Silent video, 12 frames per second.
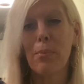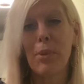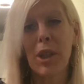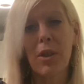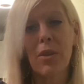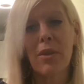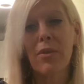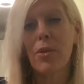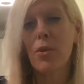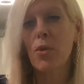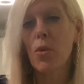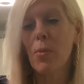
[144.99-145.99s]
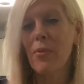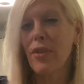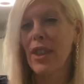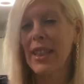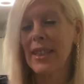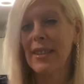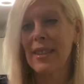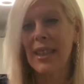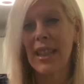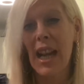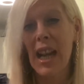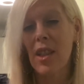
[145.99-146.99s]
beautiful room-filling
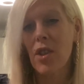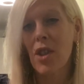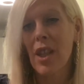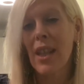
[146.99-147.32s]
sillage.